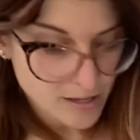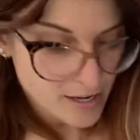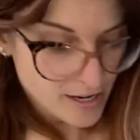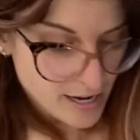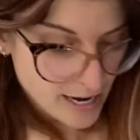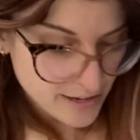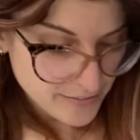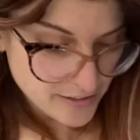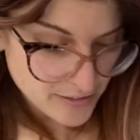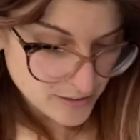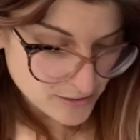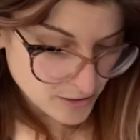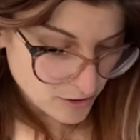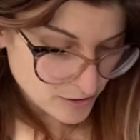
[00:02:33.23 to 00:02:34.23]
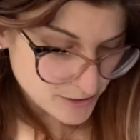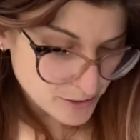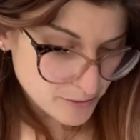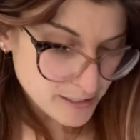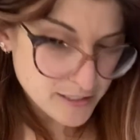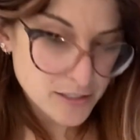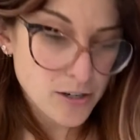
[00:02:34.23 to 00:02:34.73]
And then there's also
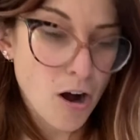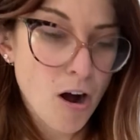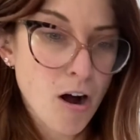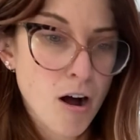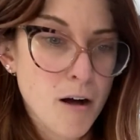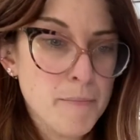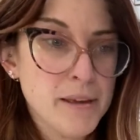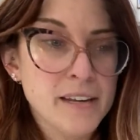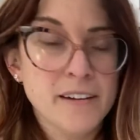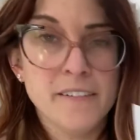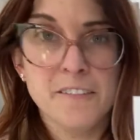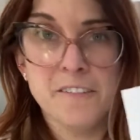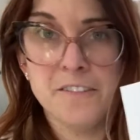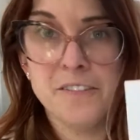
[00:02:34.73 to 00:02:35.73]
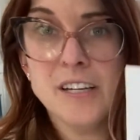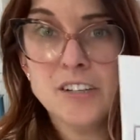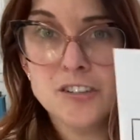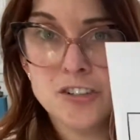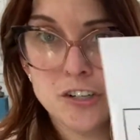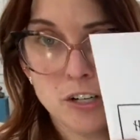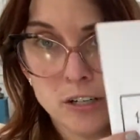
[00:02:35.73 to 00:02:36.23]
these common
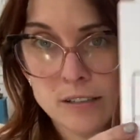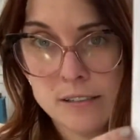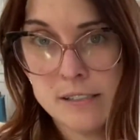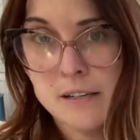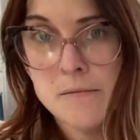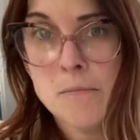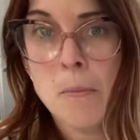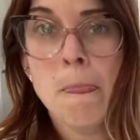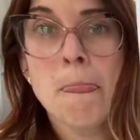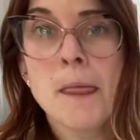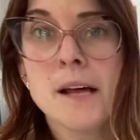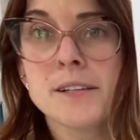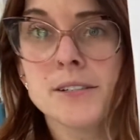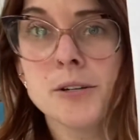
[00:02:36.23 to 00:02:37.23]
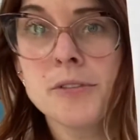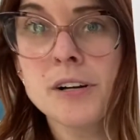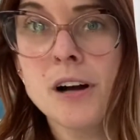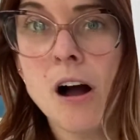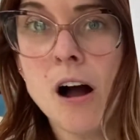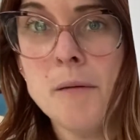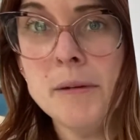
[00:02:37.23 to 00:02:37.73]
features. So the
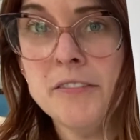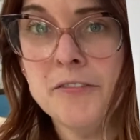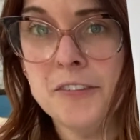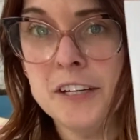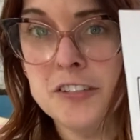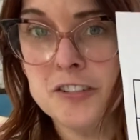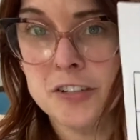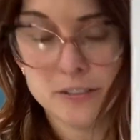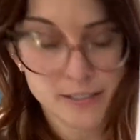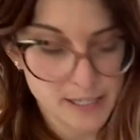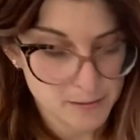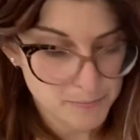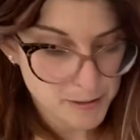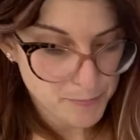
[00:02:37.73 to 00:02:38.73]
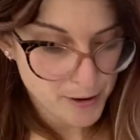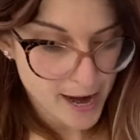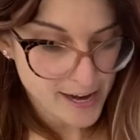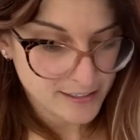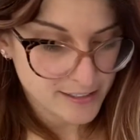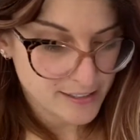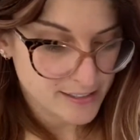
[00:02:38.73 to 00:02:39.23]
common features can be
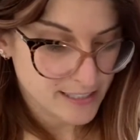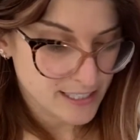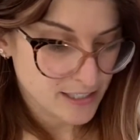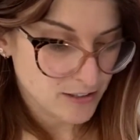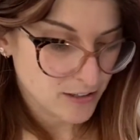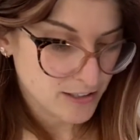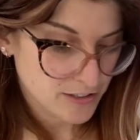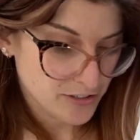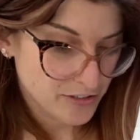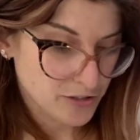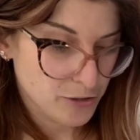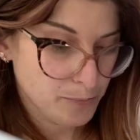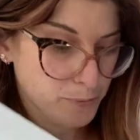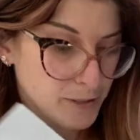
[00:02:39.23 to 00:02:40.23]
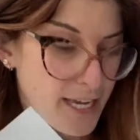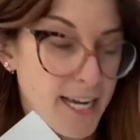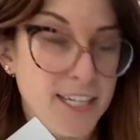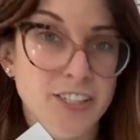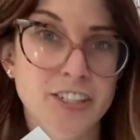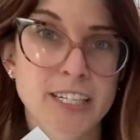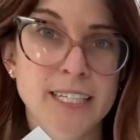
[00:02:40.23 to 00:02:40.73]
practiced here under
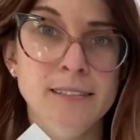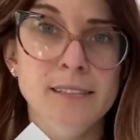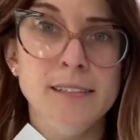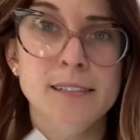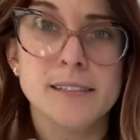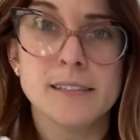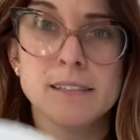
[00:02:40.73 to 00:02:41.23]
duplications.